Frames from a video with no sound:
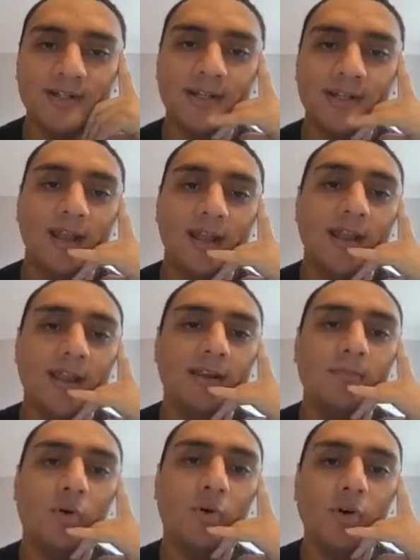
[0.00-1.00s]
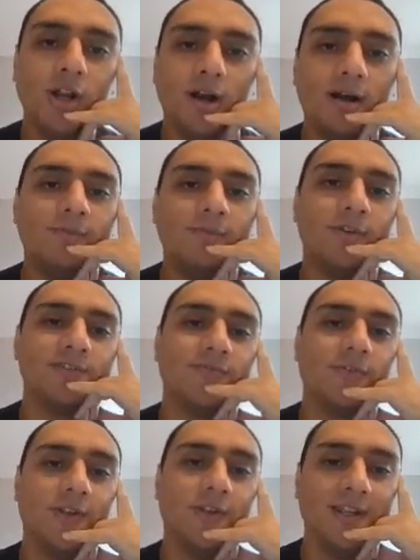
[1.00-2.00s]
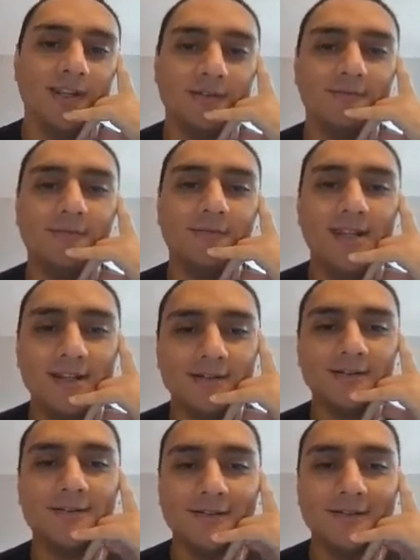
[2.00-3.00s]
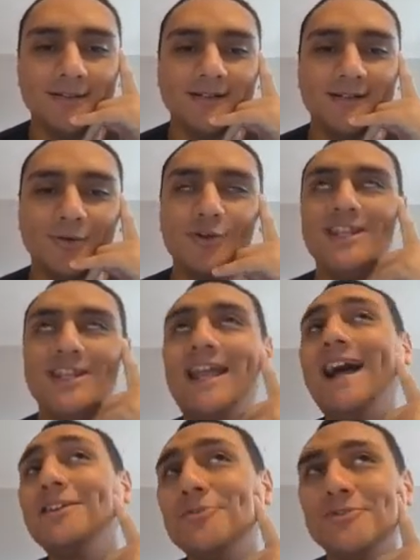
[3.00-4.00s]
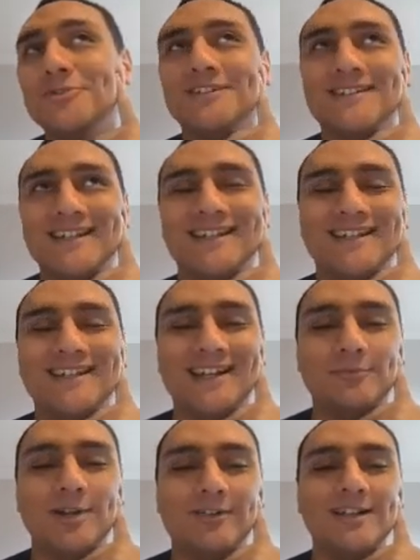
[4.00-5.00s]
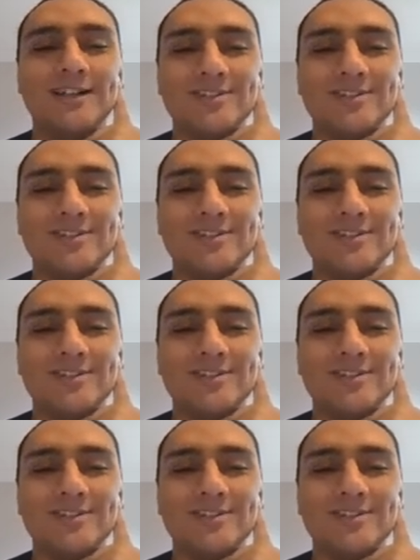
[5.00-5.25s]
and more coverage for the real or the actual data that we are interested